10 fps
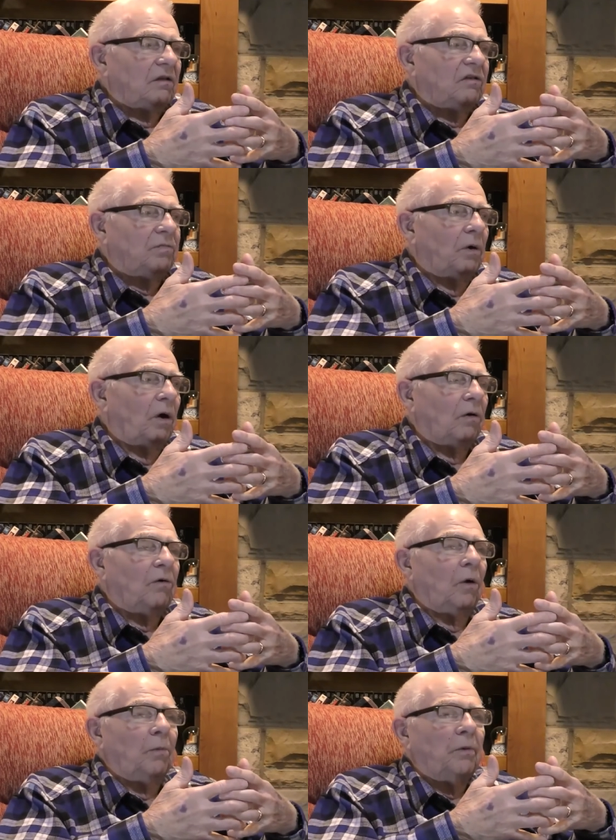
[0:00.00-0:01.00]
small
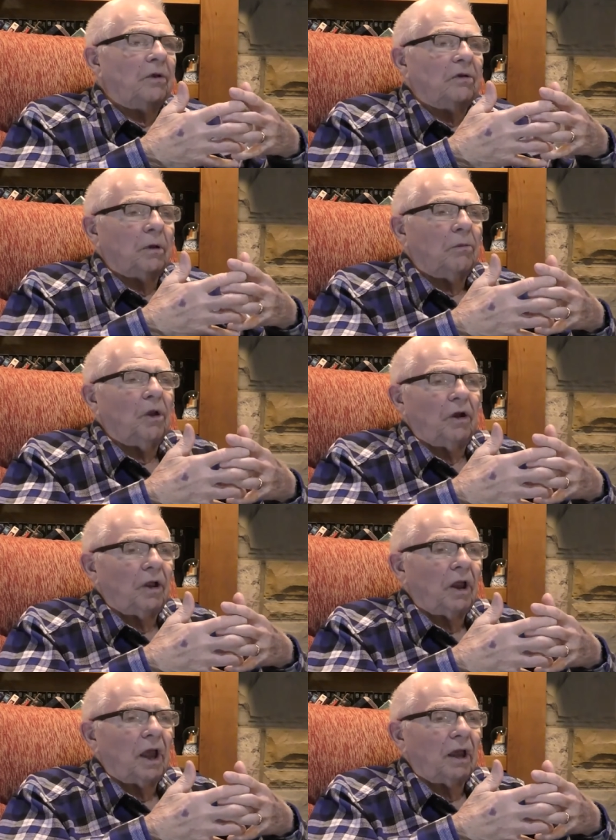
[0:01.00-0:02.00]
group and
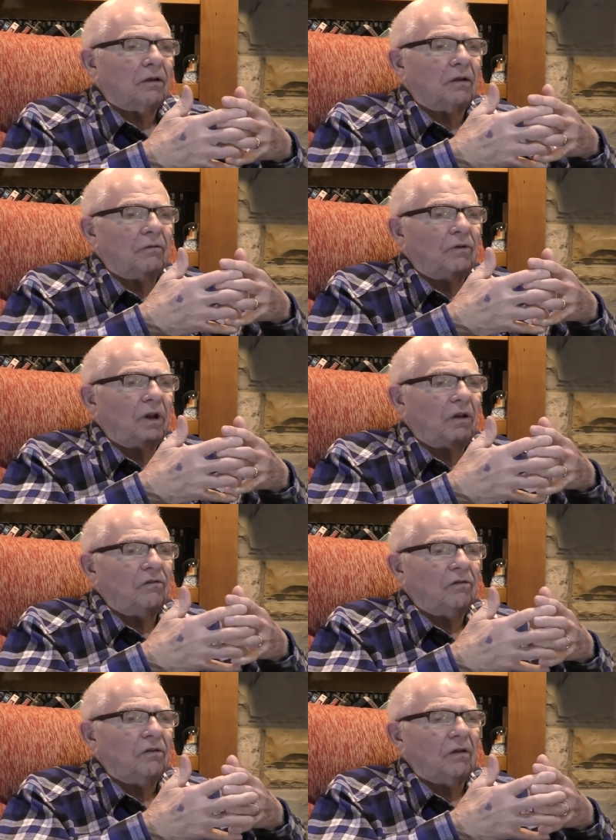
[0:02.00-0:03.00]
community
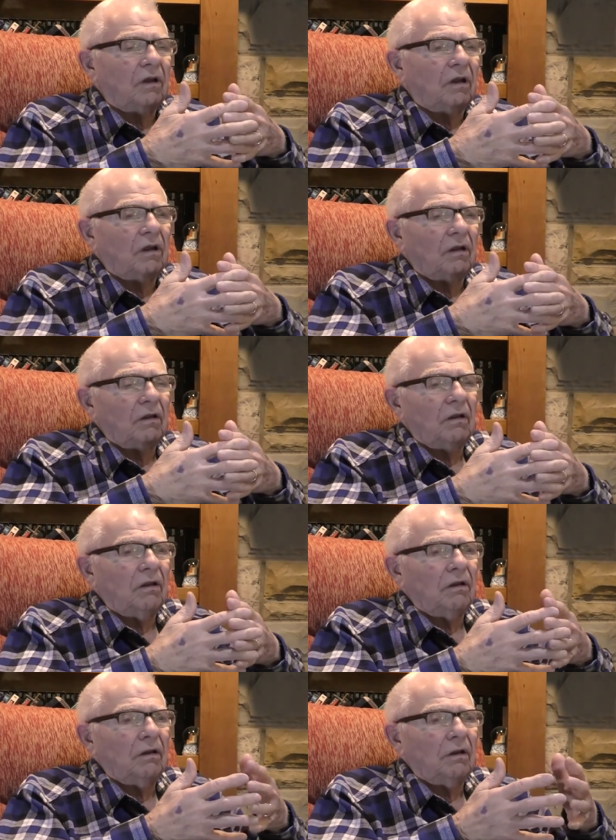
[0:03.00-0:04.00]
activities
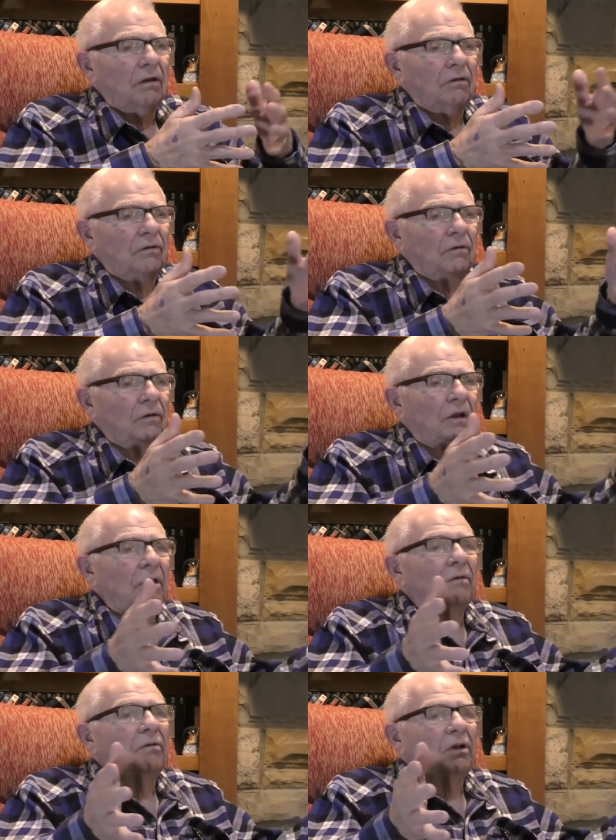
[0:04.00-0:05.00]
into
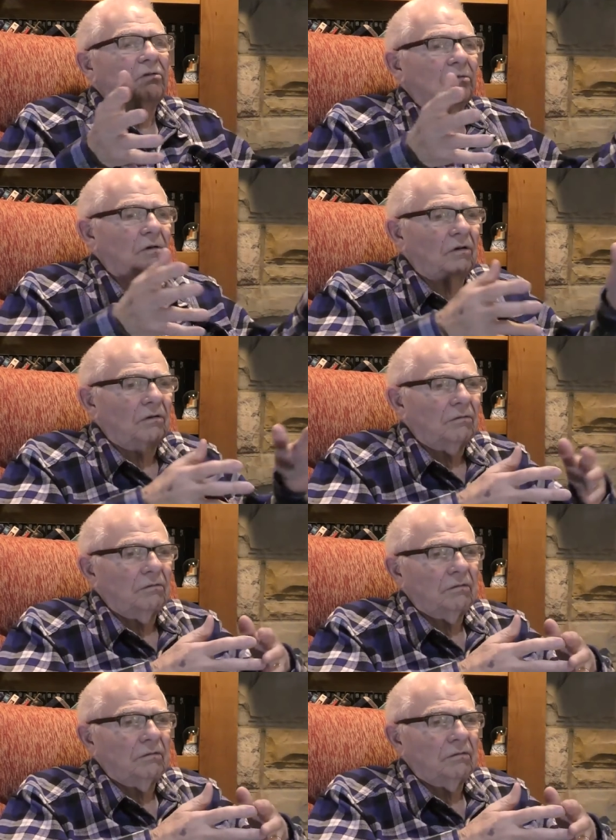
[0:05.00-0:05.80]
individual